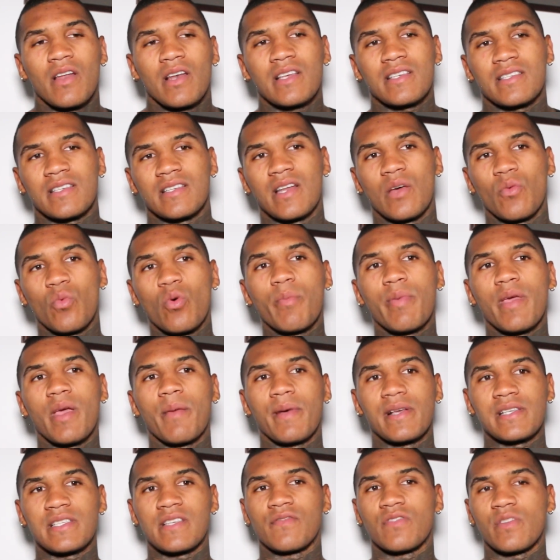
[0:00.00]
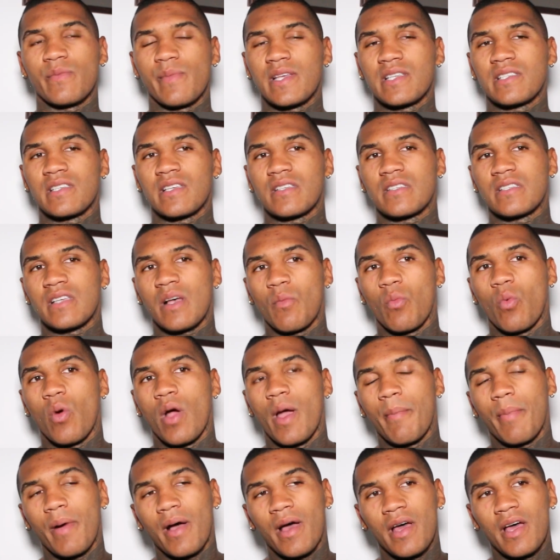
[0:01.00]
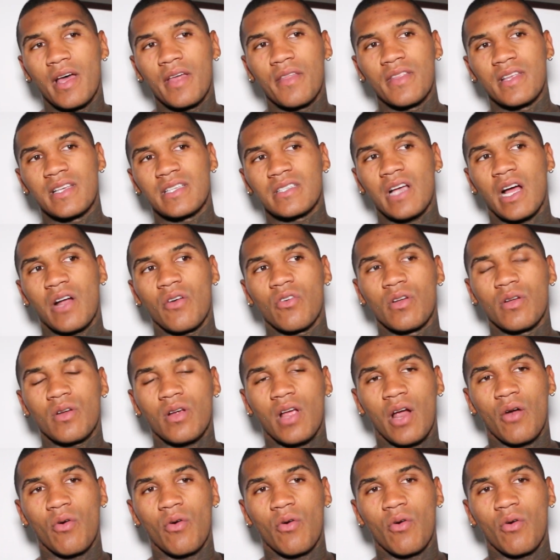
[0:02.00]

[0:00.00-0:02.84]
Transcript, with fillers: listen, there will be a massive domestic somewhere, but at this current,